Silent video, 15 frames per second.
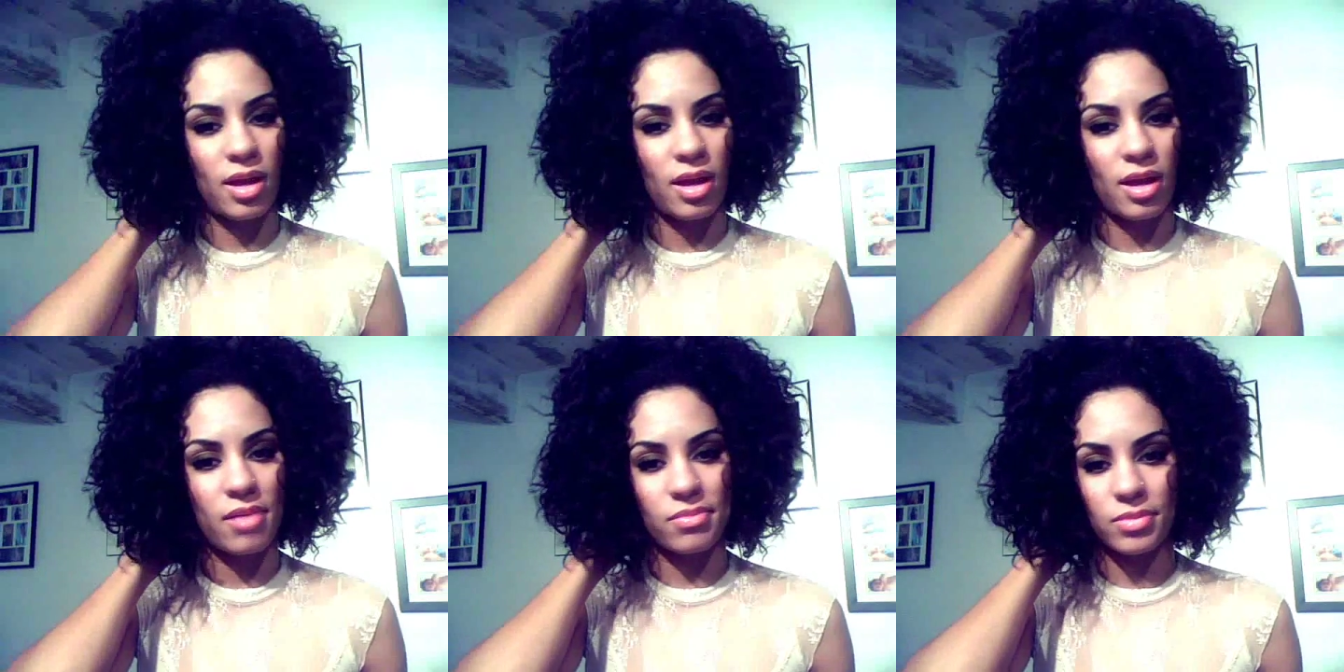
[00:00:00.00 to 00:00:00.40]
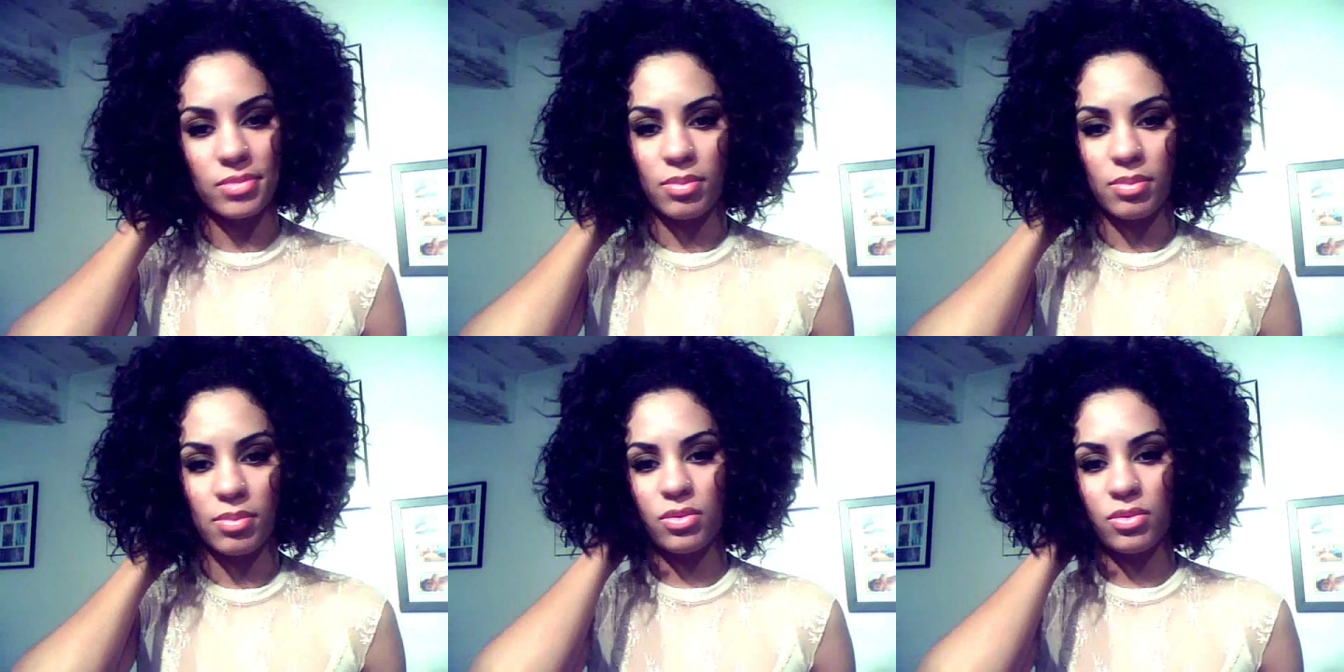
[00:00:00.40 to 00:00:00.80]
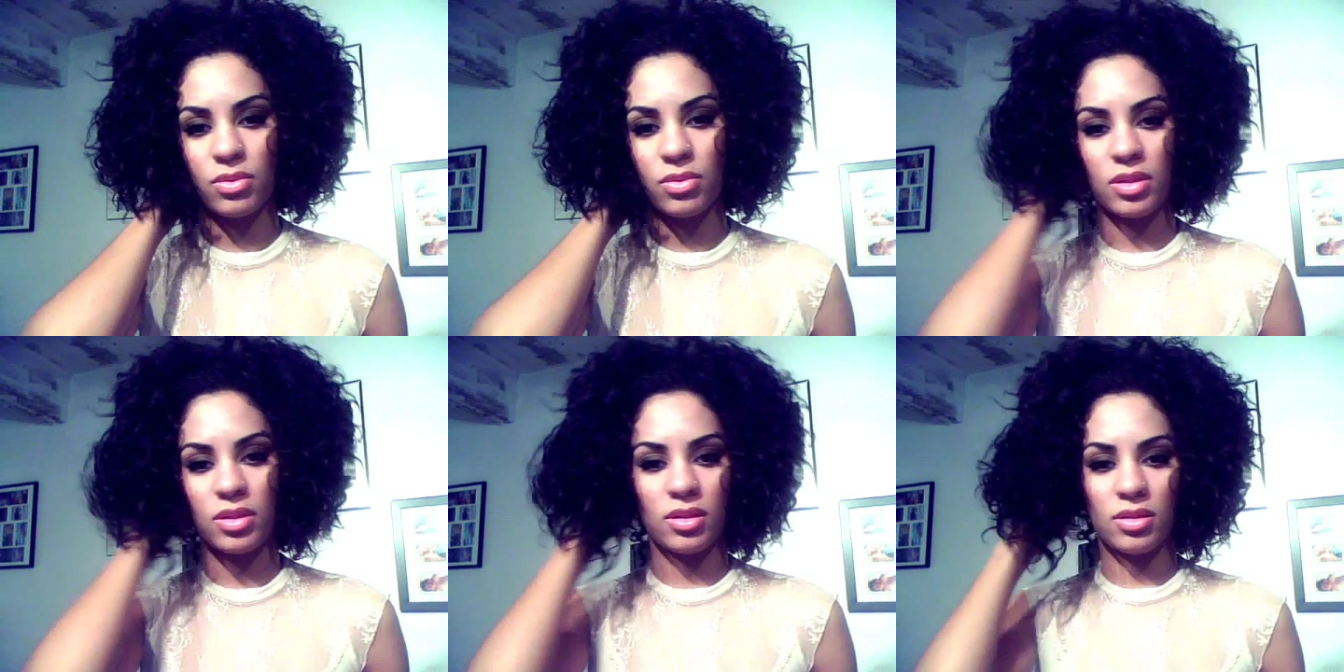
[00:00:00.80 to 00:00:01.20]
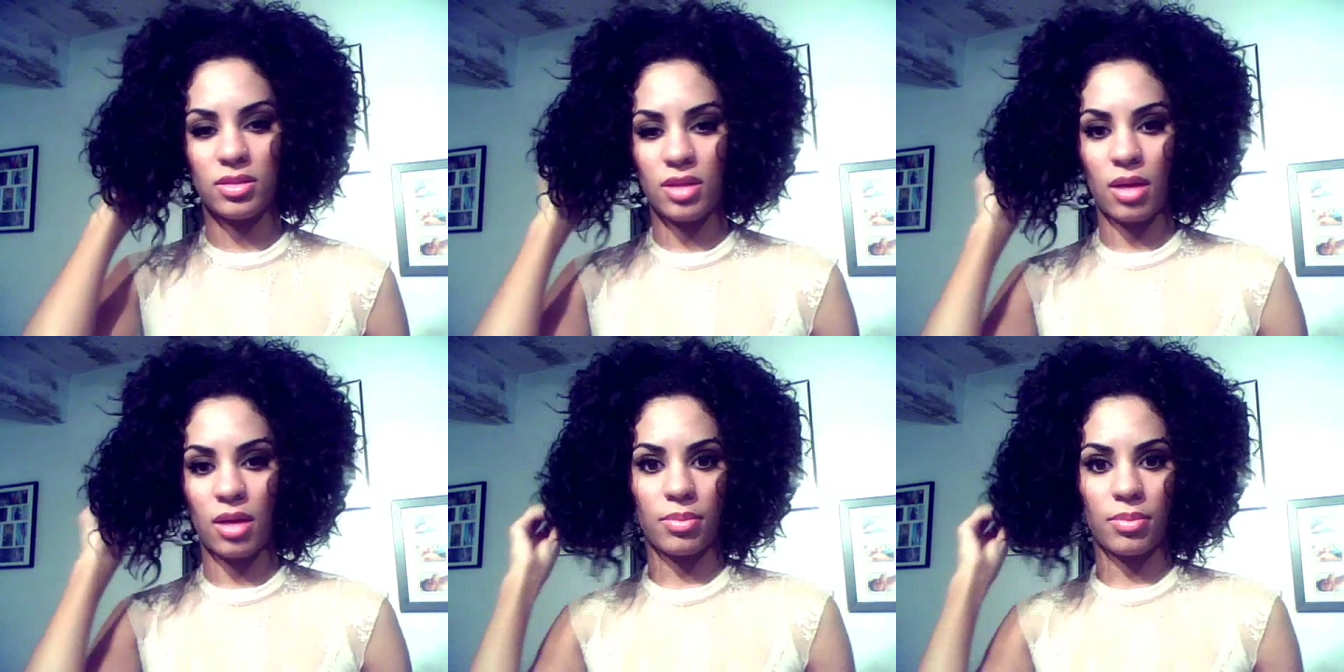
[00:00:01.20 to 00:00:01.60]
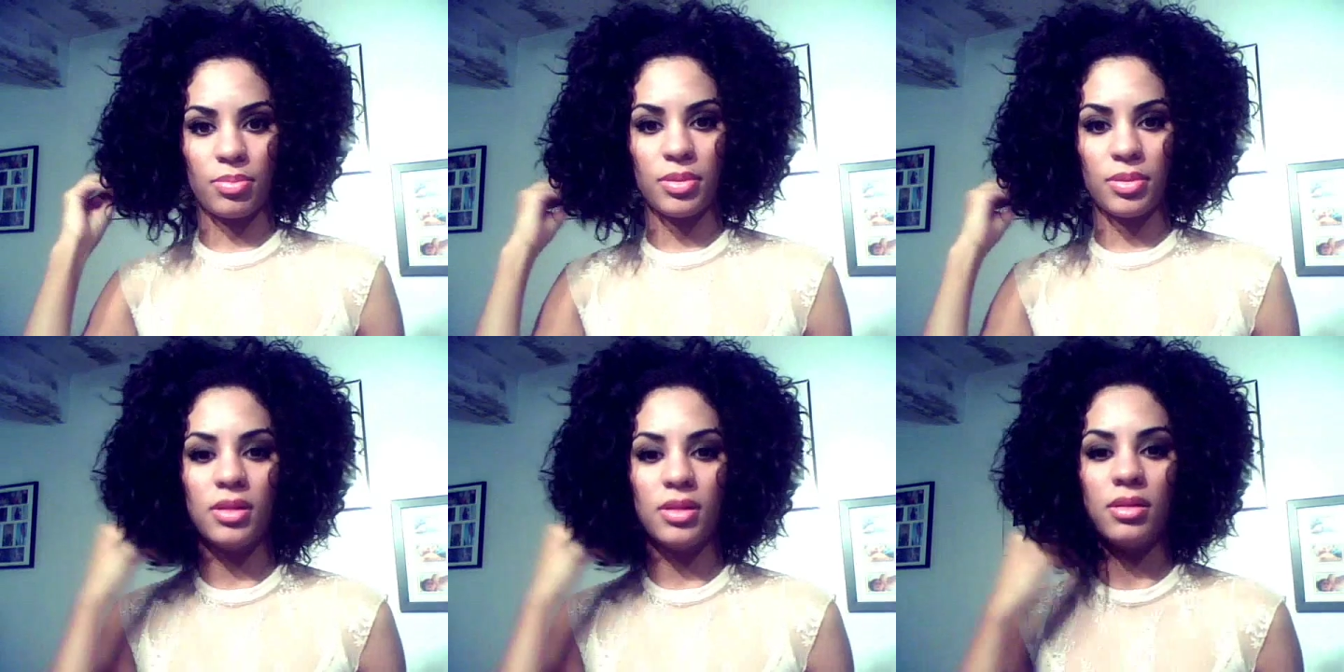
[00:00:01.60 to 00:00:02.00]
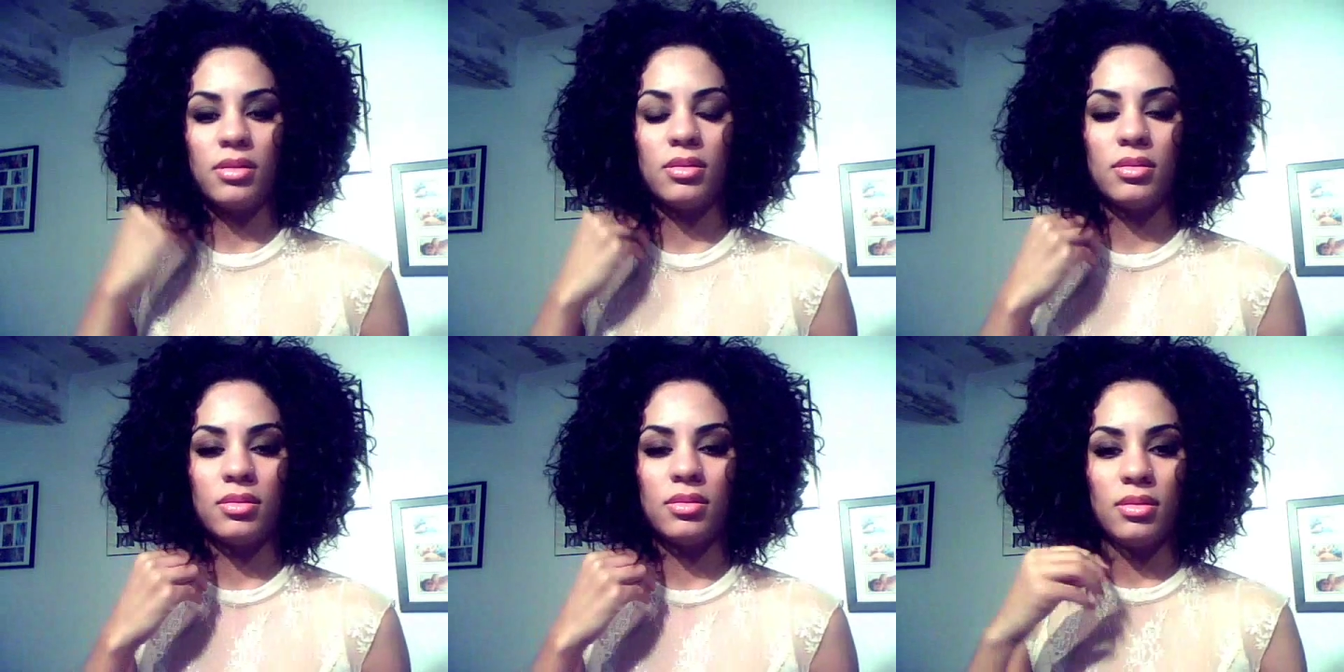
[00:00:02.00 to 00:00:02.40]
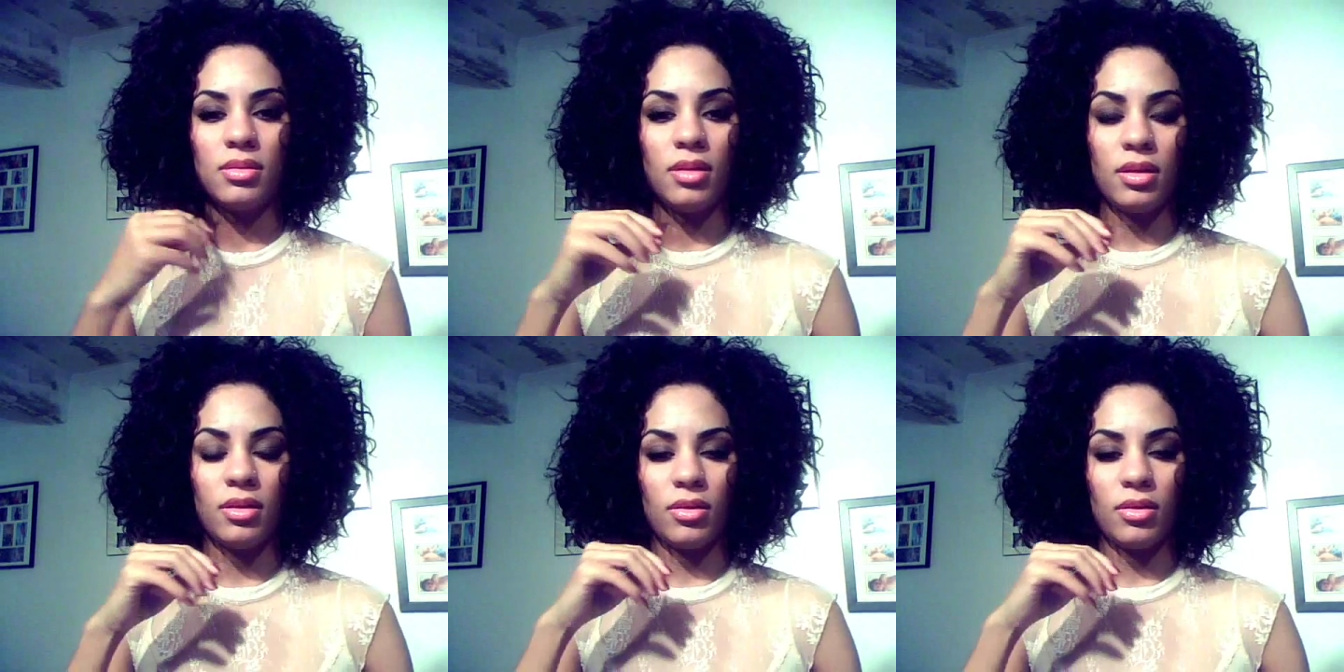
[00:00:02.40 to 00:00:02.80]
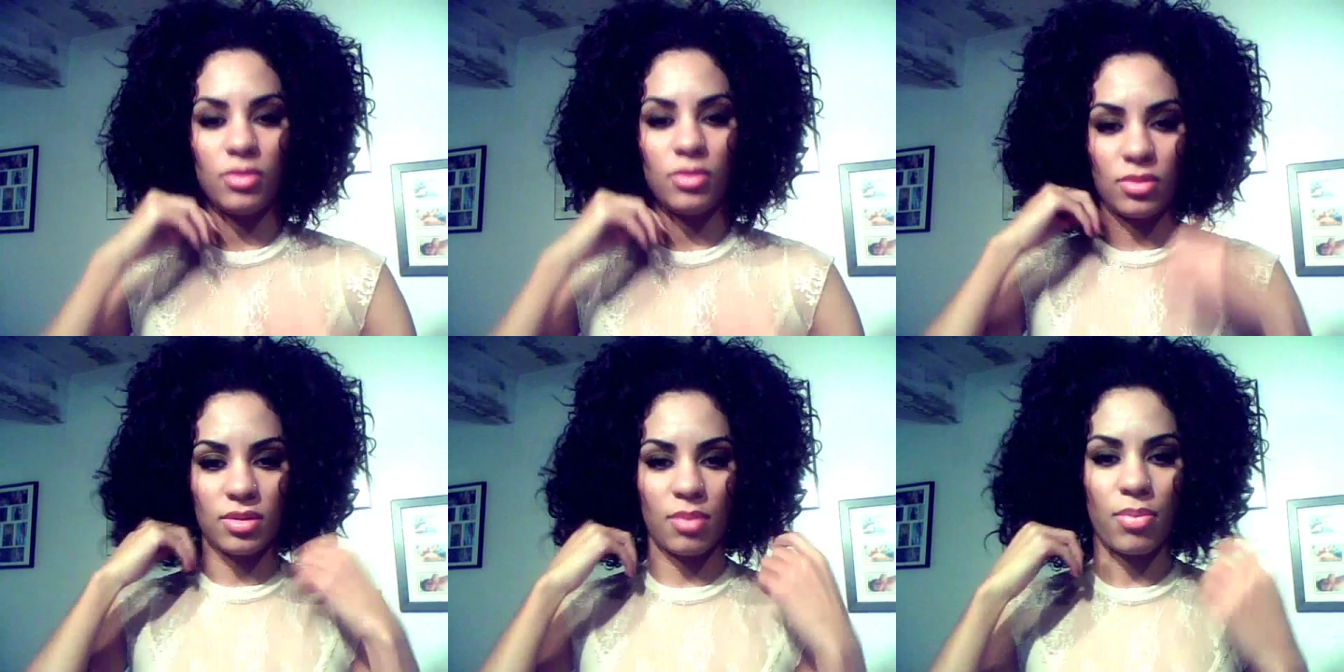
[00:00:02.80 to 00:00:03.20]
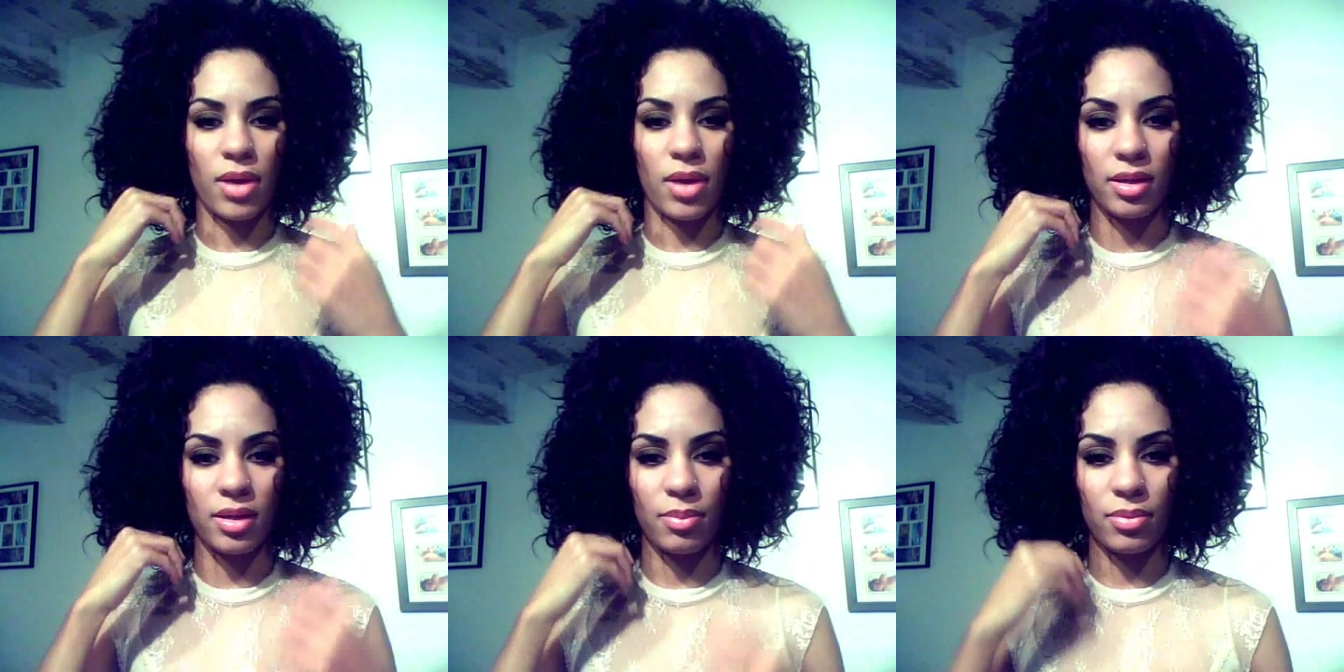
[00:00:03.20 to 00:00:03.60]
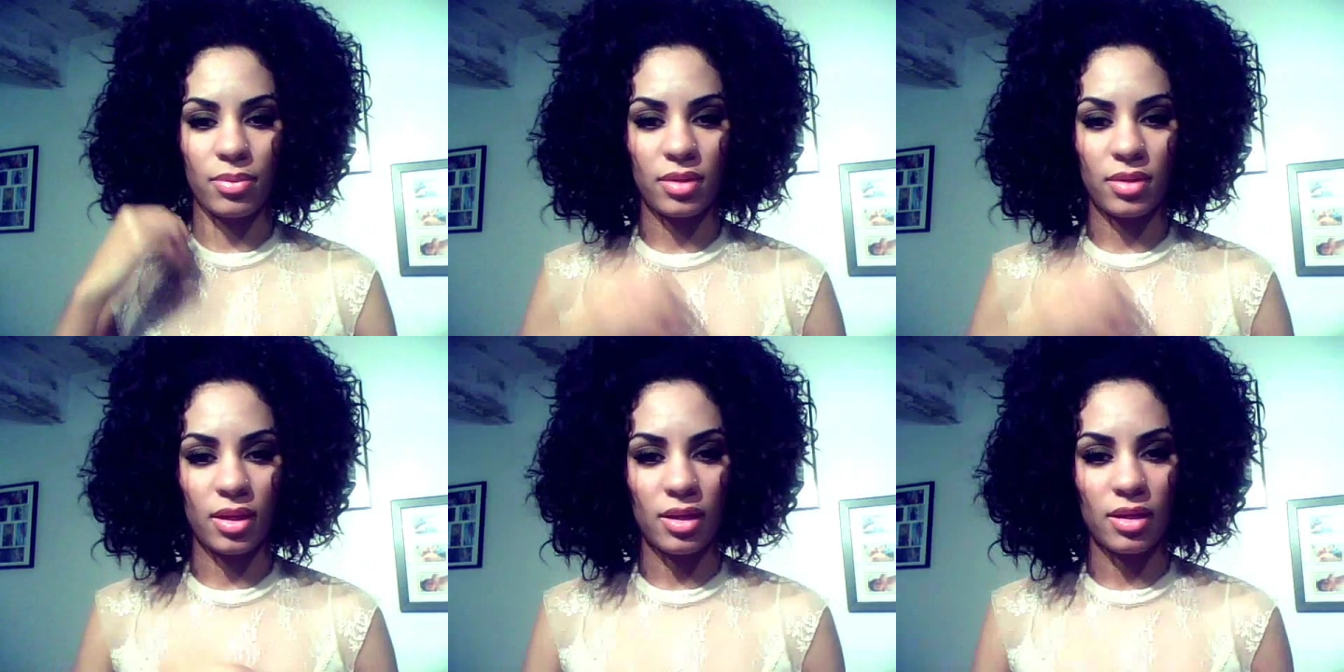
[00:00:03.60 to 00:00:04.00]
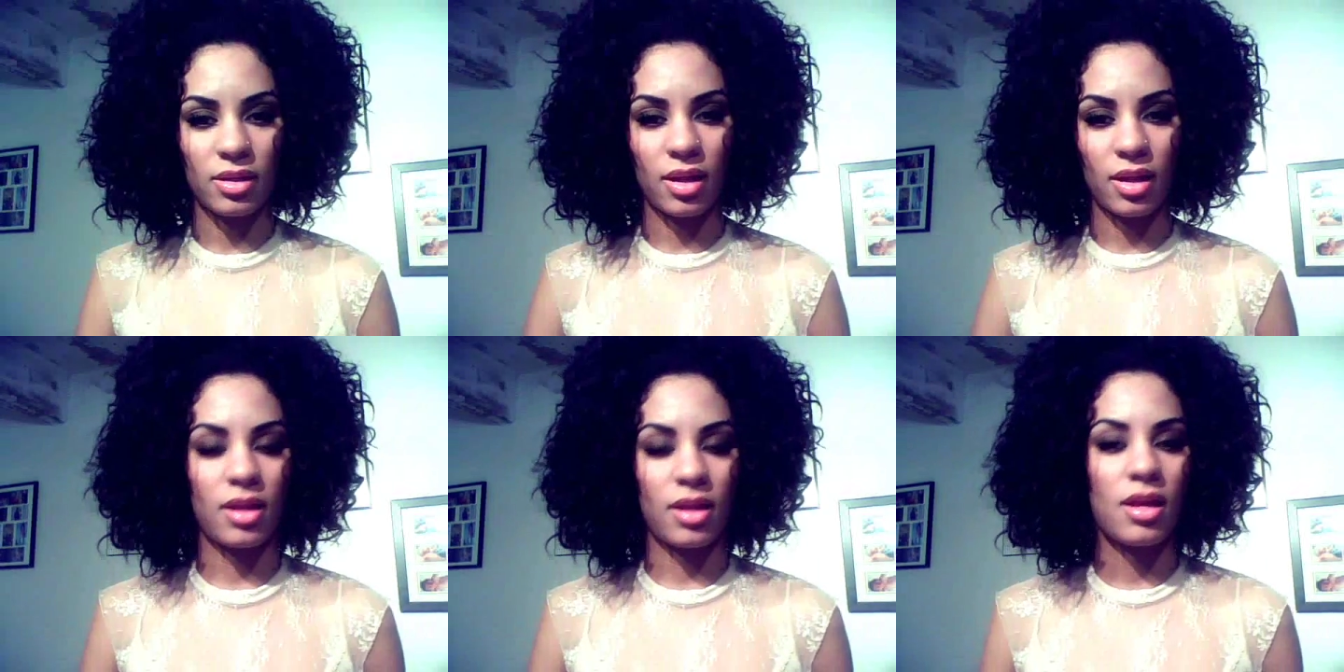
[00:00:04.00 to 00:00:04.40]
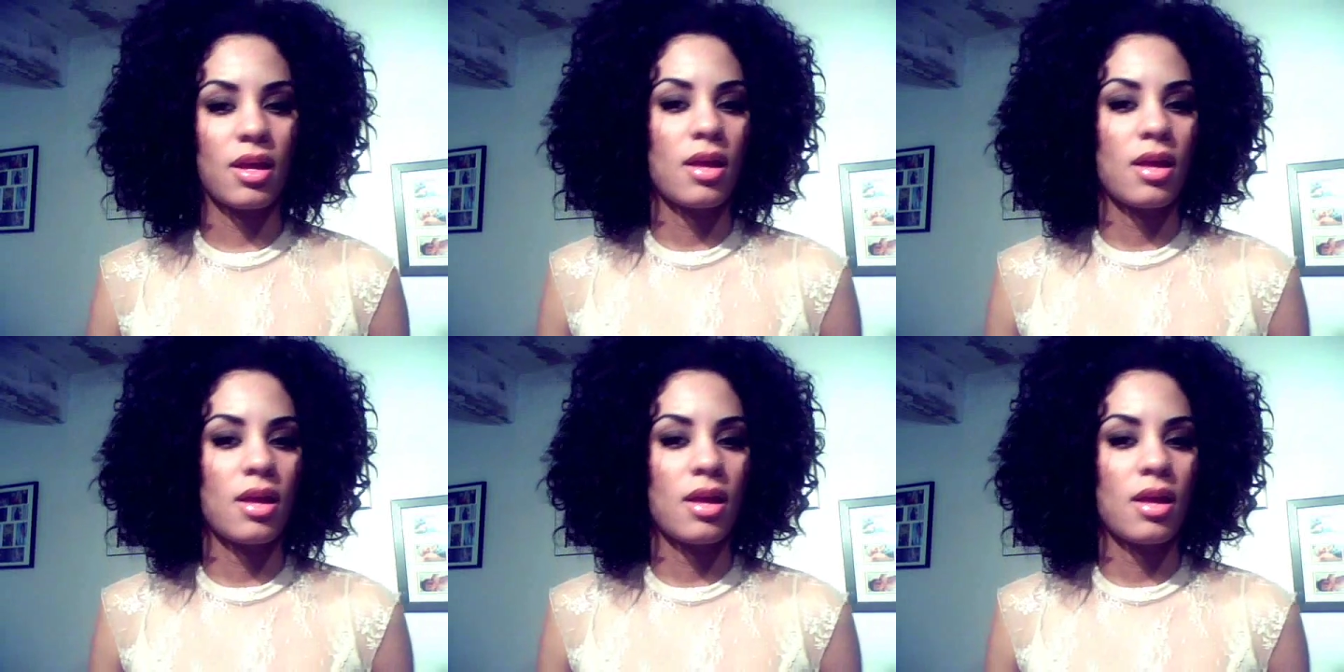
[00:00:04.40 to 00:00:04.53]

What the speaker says: I haven't really been doing a good job of putting it, doing the pineapple thing at night.